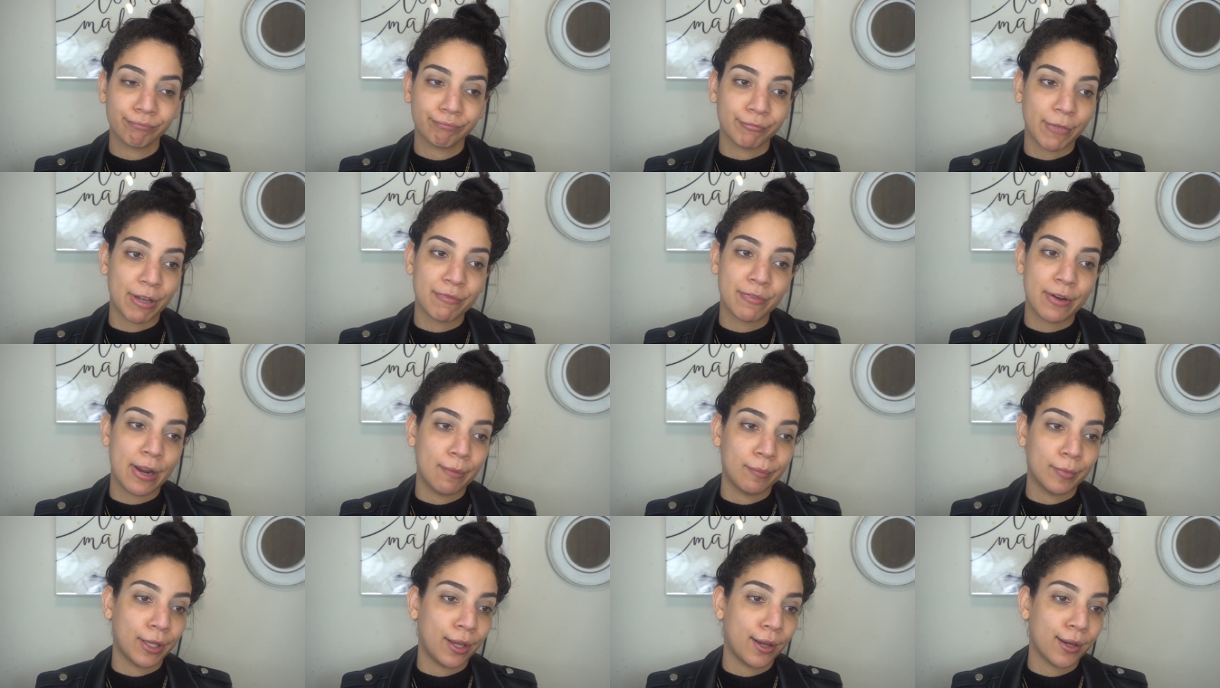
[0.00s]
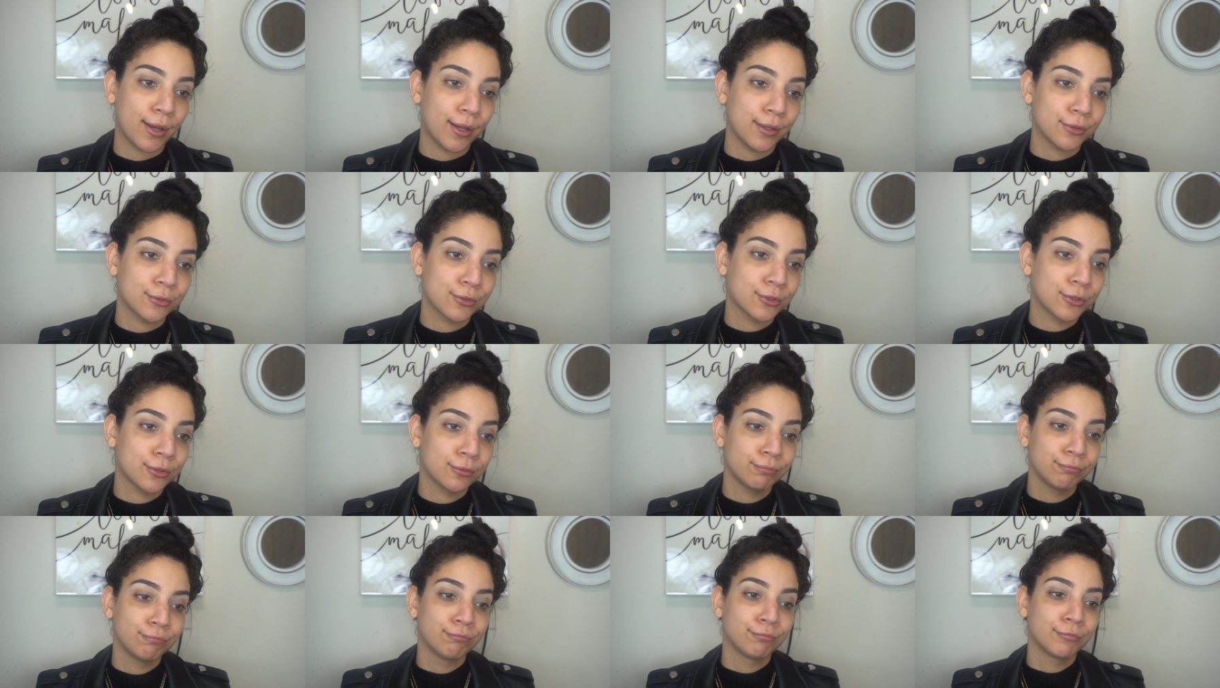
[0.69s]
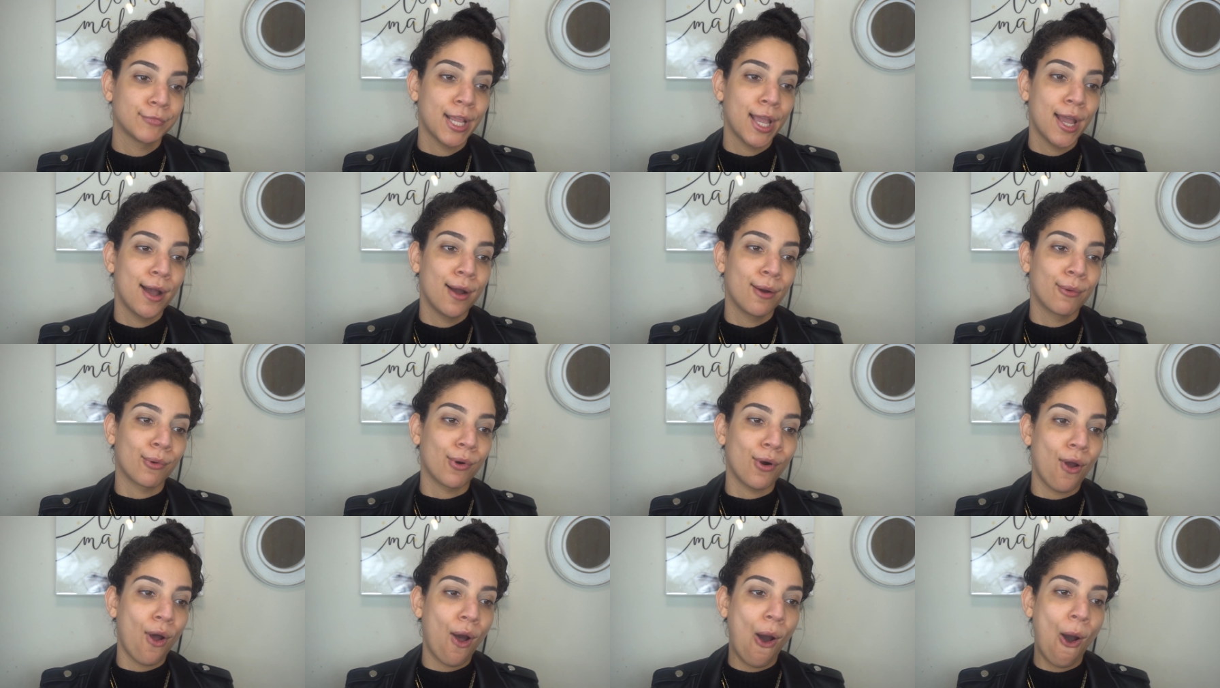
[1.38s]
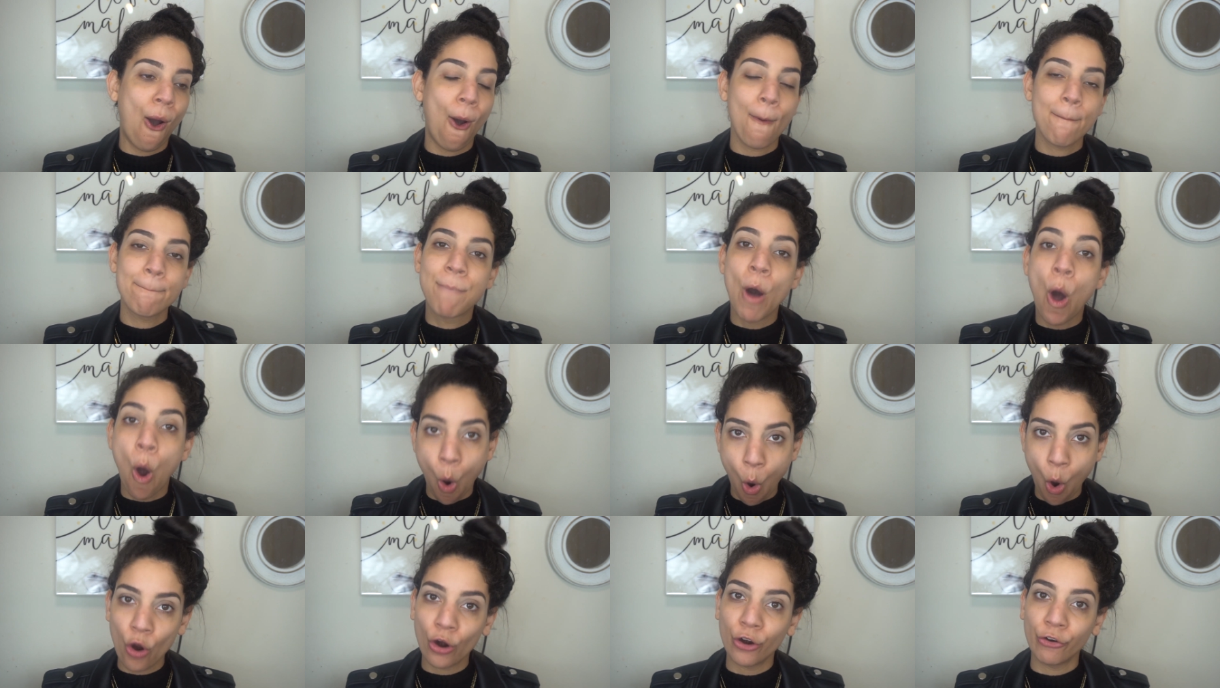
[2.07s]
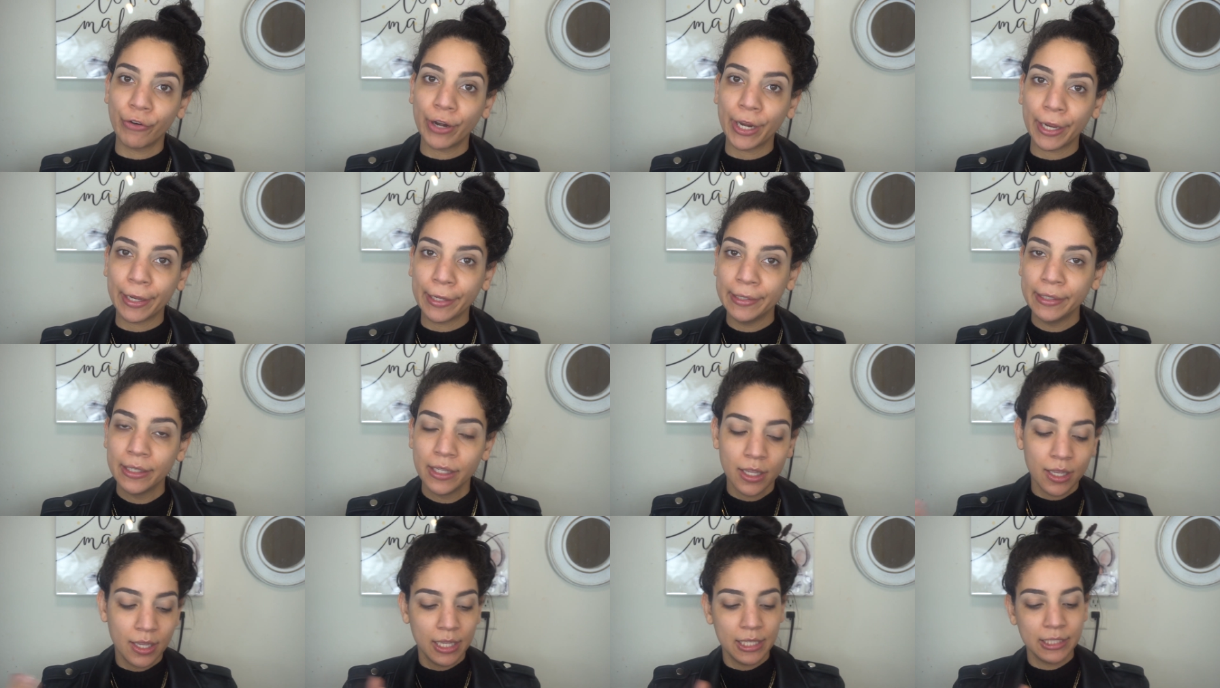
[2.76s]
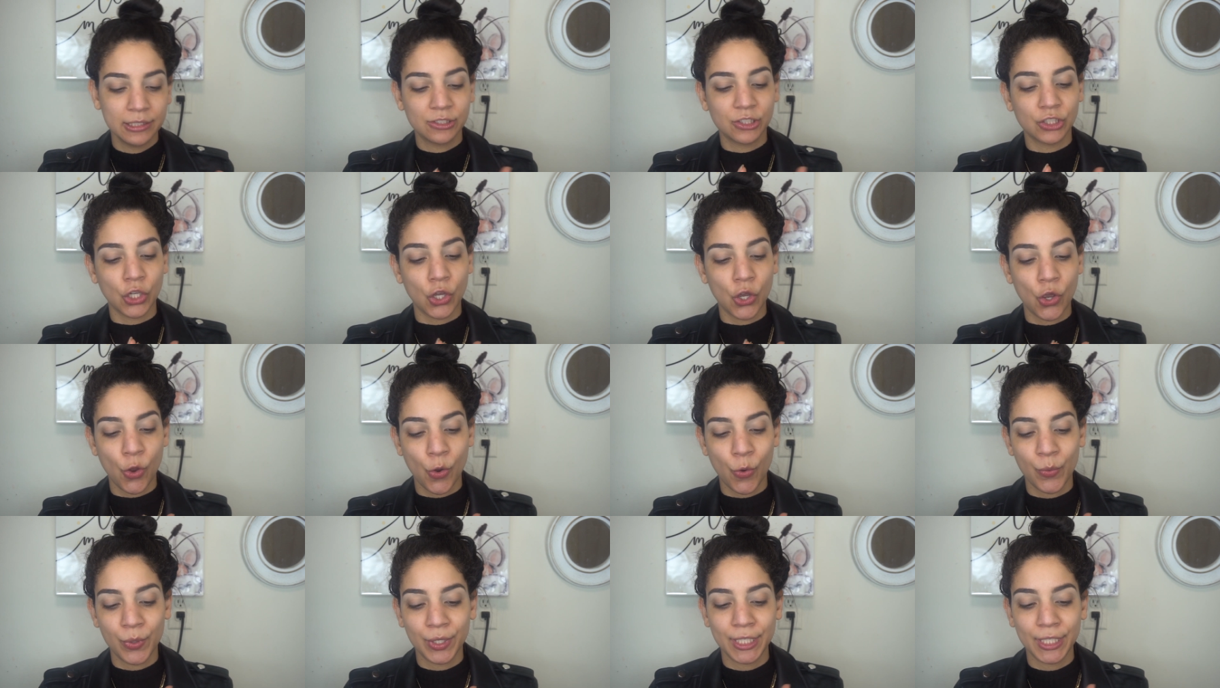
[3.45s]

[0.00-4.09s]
My family, I guess, we're all pory, so